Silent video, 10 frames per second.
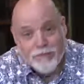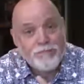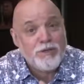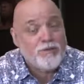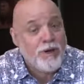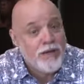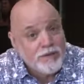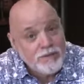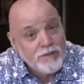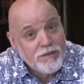Betrayal.
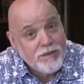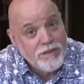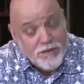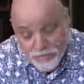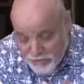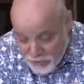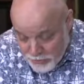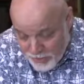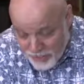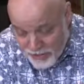
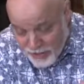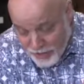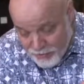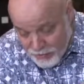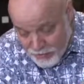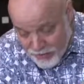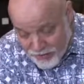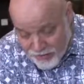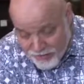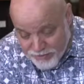Betrayal of a
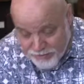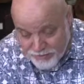brother